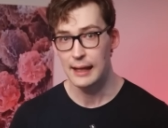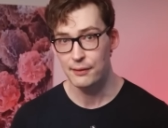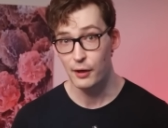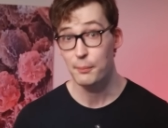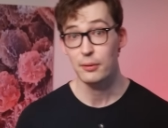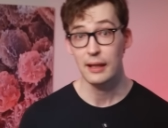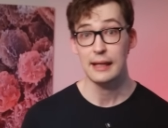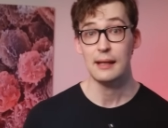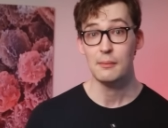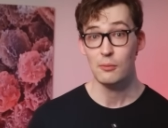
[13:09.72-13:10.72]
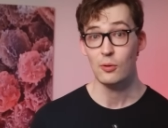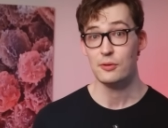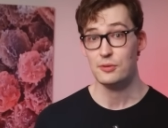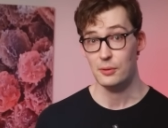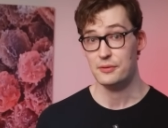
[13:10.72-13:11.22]
and there are plenty more
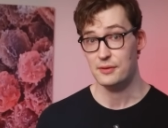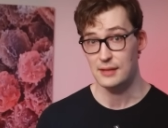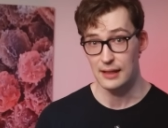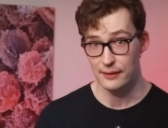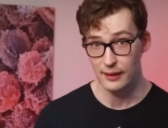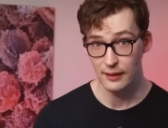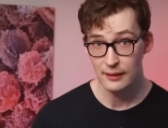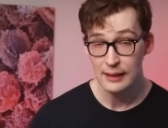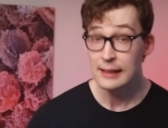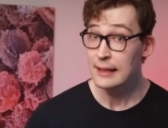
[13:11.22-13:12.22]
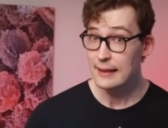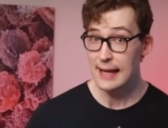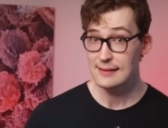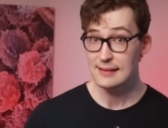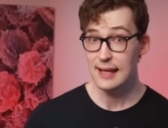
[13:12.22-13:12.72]
sources out there.
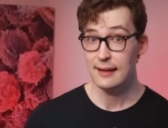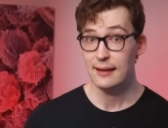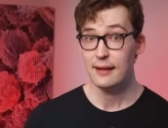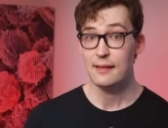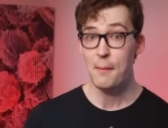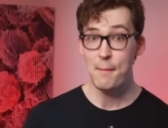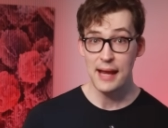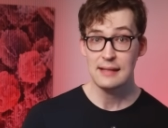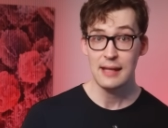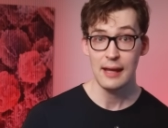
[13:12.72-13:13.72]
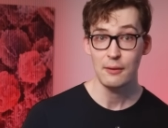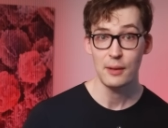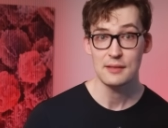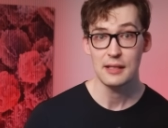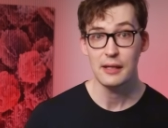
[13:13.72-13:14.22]
That said, the main
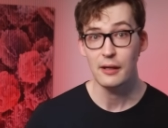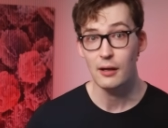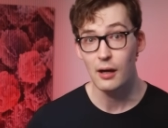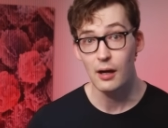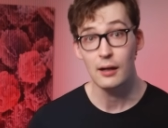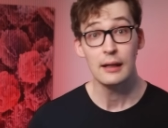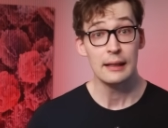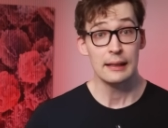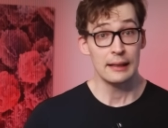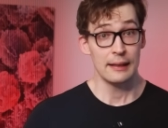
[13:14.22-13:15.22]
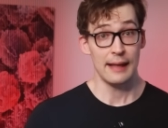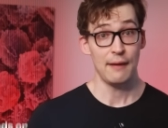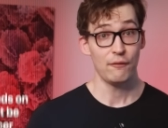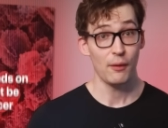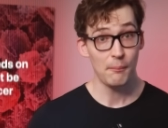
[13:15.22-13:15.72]
takeaways here are
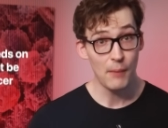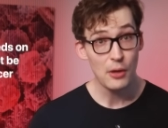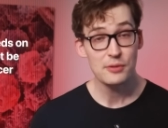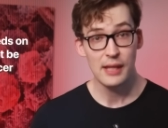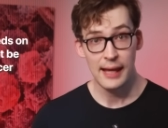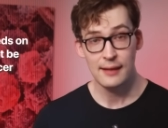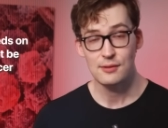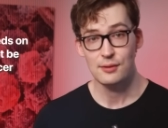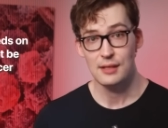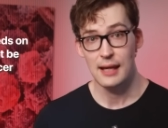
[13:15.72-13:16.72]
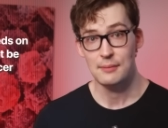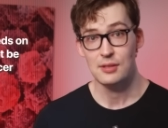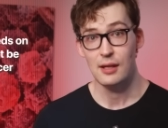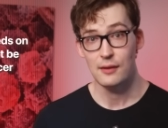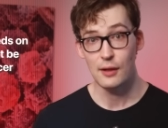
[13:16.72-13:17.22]
that for most cancer
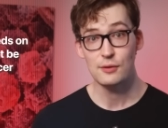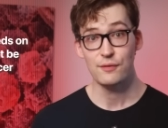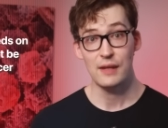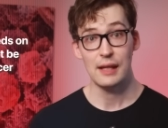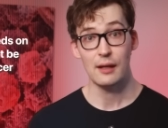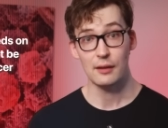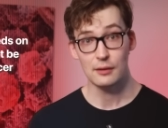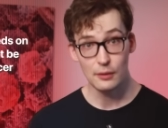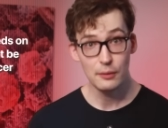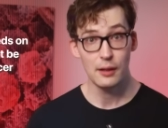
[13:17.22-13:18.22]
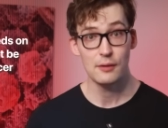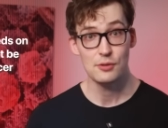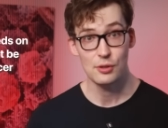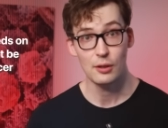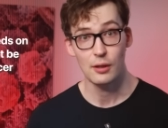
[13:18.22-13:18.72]
types, those feeding on glucose,
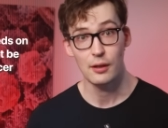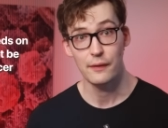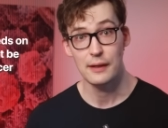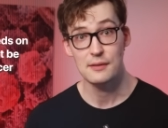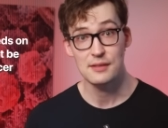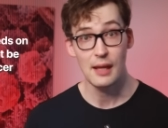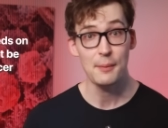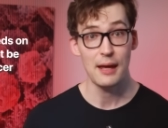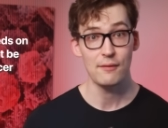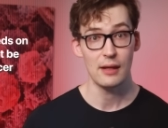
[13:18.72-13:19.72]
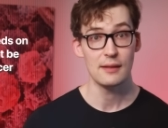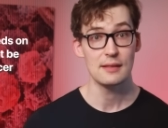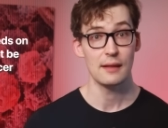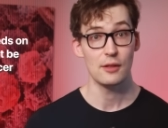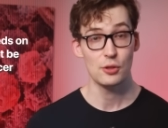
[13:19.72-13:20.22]
sugar, there's some evidence
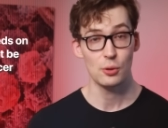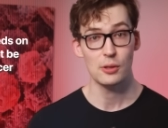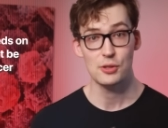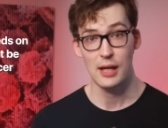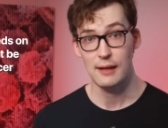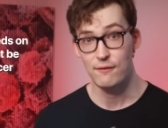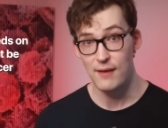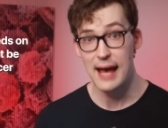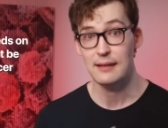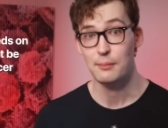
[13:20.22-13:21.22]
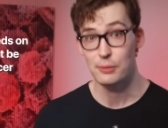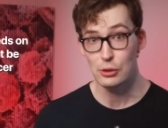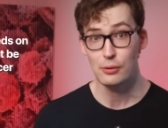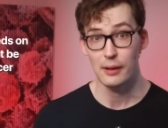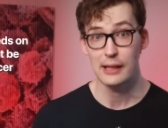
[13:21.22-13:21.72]
that the short chain fat
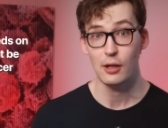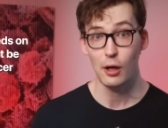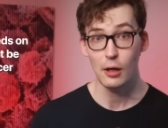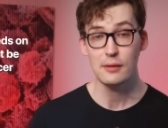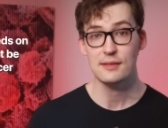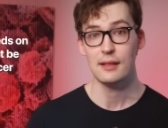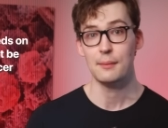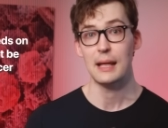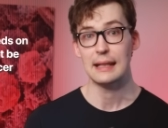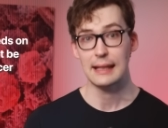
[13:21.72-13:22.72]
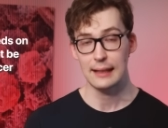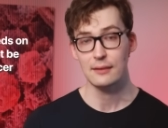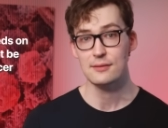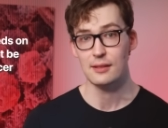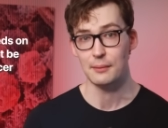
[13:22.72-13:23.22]
butyrate hurts them and
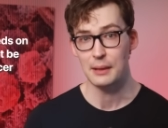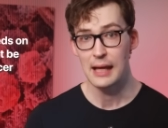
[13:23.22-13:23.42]
kills them.